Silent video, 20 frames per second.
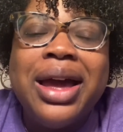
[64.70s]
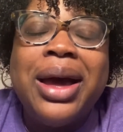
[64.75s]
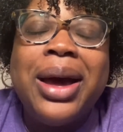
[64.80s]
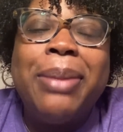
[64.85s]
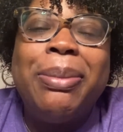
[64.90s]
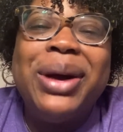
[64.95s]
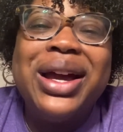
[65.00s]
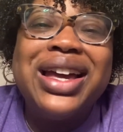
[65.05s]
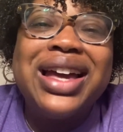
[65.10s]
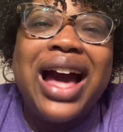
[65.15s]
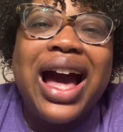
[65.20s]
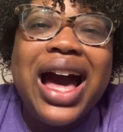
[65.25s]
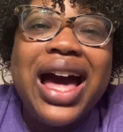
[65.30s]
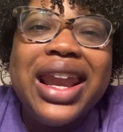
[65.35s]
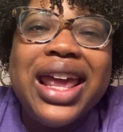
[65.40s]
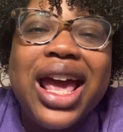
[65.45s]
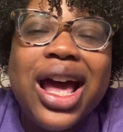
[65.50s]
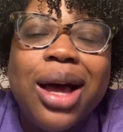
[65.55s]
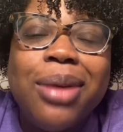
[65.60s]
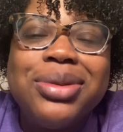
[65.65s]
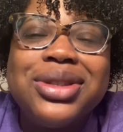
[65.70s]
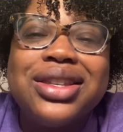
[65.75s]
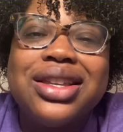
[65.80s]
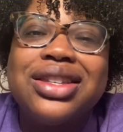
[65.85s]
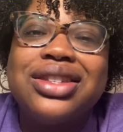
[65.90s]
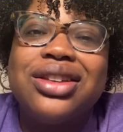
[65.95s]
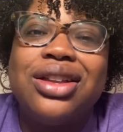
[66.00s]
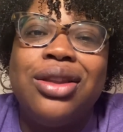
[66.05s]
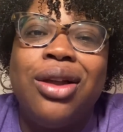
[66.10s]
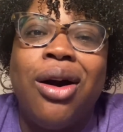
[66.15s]
but God helps
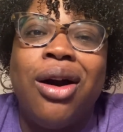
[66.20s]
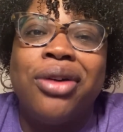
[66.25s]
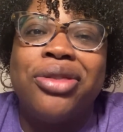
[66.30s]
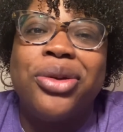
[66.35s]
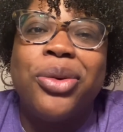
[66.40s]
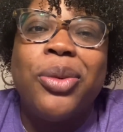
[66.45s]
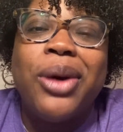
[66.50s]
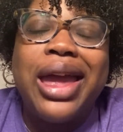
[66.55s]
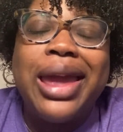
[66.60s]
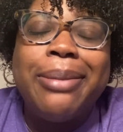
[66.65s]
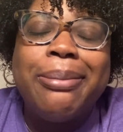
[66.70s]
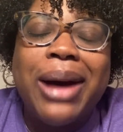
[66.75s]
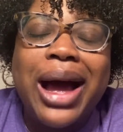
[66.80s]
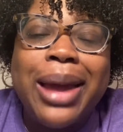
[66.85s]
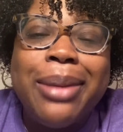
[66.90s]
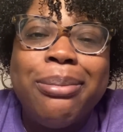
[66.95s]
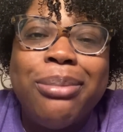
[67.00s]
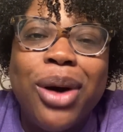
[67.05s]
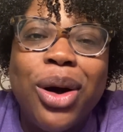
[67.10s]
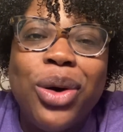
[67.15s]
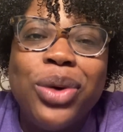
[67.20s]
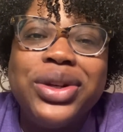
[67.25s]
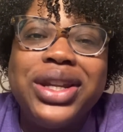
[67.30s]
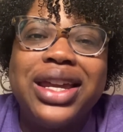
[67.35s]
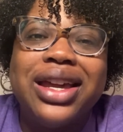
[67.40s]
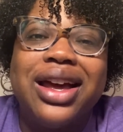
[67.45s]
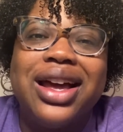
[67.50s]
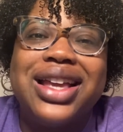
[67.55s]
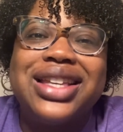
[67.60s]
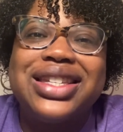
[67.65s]
us along the way by
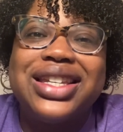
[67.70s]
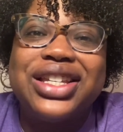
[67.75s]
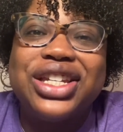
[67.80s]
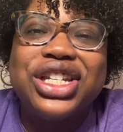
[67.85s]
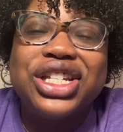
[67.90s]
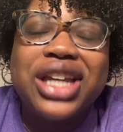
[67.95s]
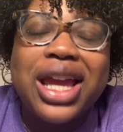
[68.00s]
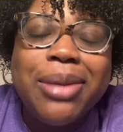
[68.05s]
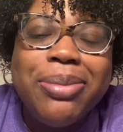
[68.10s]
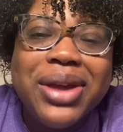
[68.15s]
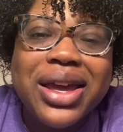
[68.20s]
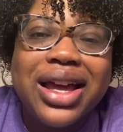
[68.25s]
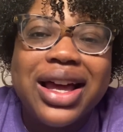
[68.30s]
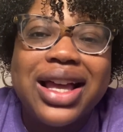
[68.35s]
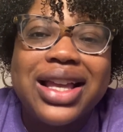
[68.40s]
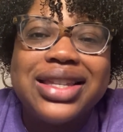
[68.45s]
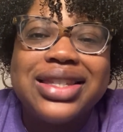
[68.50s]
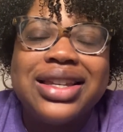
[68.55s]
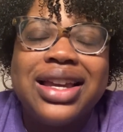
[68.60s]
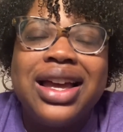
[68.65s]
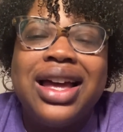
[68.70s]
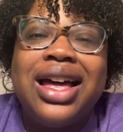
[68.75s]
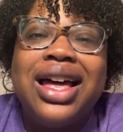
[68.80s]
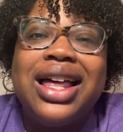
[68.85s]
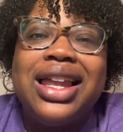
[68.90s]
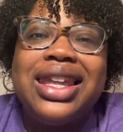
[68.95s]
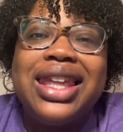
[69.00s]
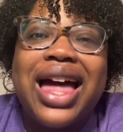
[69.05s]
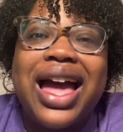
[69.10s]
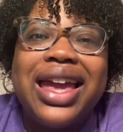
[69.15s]
molding us and shaping us
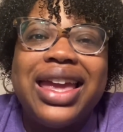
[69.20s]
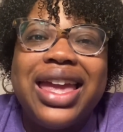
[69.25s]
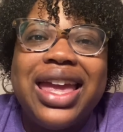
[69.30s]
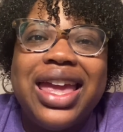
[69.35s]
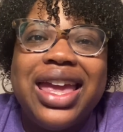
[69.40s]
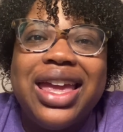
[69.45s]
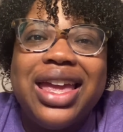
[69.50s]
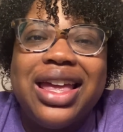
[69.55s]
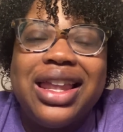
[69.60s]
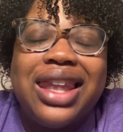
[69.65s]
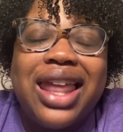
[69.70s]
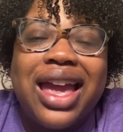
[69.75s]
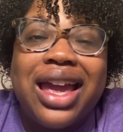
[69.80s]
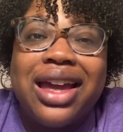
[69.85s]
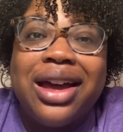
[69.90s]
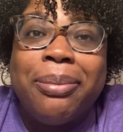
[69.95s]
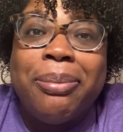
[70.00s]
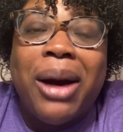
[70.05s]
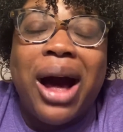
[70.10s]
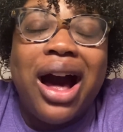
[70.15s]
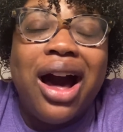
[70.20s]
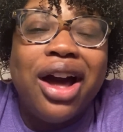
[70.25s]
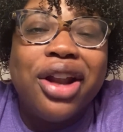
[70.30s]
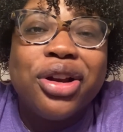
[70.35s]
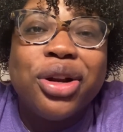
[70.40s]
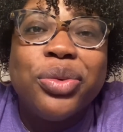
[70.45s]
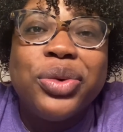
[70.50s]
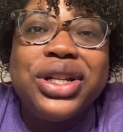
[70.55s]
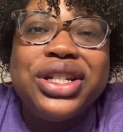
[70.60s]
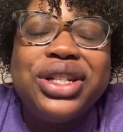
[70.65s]
like he like a
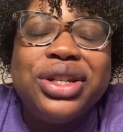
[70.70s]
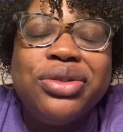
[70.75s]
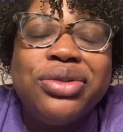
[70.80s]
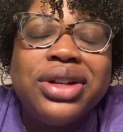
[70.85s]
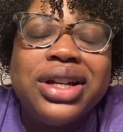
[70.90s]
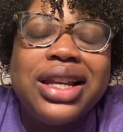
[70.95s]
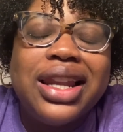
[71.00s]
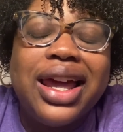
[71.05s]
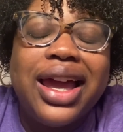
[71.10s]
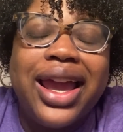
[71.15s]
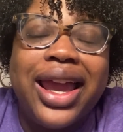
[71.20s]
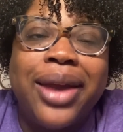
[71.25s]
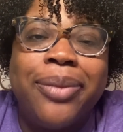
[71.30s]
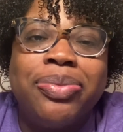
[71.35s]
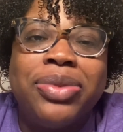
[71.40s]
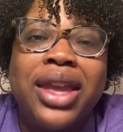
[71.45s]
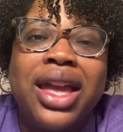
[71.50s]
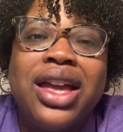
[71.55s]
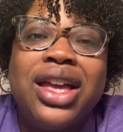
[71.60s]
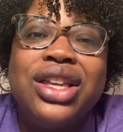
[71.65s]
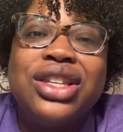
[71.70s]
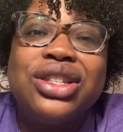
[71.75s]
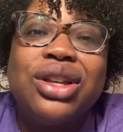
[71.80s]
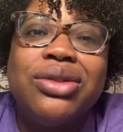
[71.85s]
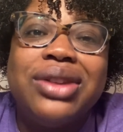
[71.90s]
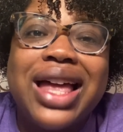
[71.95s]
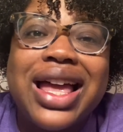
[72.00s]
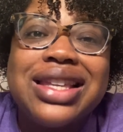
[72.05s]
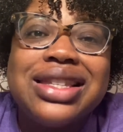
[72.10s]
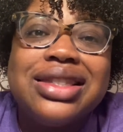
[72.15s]
potter would do clay. So
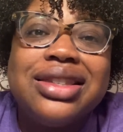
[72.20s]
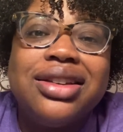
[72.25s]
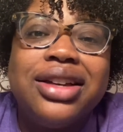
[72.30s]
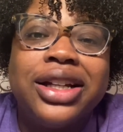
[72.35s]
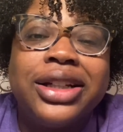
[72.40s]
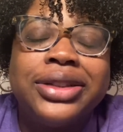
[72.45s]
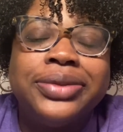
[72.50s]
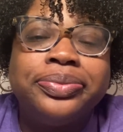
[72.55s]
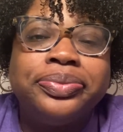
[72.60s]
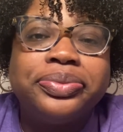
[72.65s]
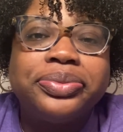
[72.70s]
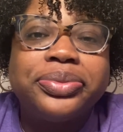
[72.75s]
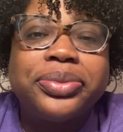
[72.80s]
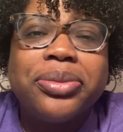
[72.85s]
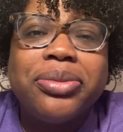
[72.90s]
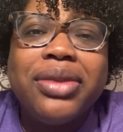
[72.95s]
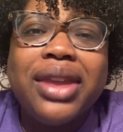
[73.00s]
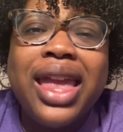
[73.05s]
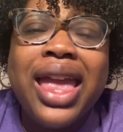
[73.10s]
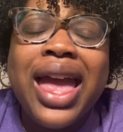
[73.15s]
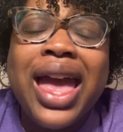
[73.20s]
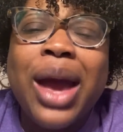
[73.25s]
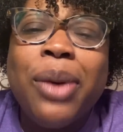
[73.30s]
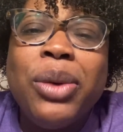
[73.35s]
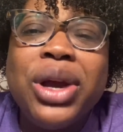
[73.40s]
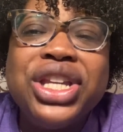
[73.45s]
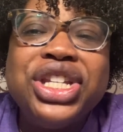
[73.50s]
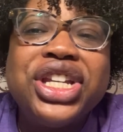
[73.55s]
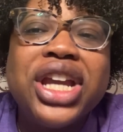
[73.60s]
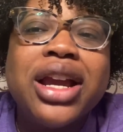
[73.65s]
let's look at
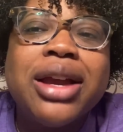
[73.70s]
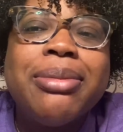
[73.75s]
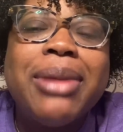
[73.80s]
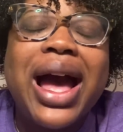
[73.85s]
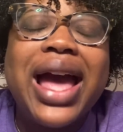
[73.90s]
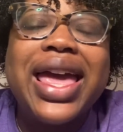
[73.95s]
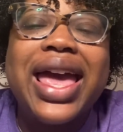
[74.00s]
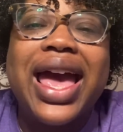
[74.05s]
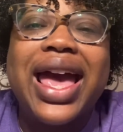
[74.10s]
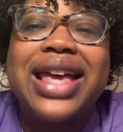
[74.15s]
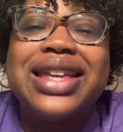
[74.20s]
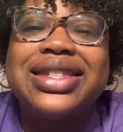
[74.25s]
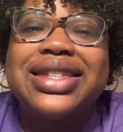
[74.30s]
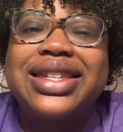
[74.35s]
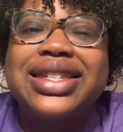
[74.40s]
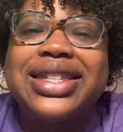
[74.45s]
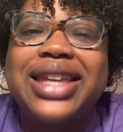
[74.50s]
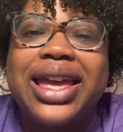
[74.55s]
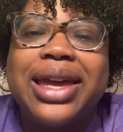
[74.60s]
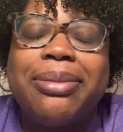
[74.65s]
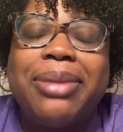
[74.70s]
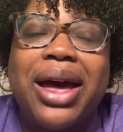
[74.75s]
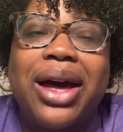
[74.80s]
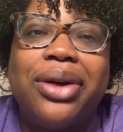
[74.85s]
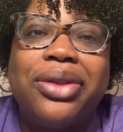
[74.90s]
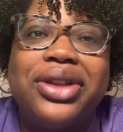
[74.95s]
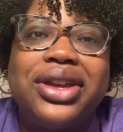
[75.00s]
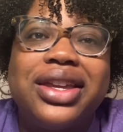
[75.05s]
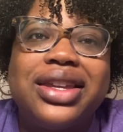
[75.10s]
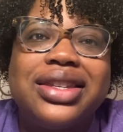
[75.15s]
what Jeremiah has to say
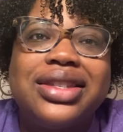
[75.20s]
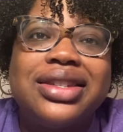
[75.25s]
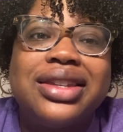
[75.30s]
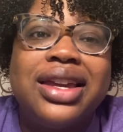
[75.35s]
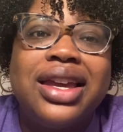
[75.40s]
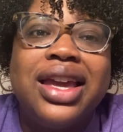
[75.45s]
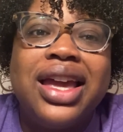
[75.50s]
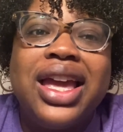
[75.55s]
about this.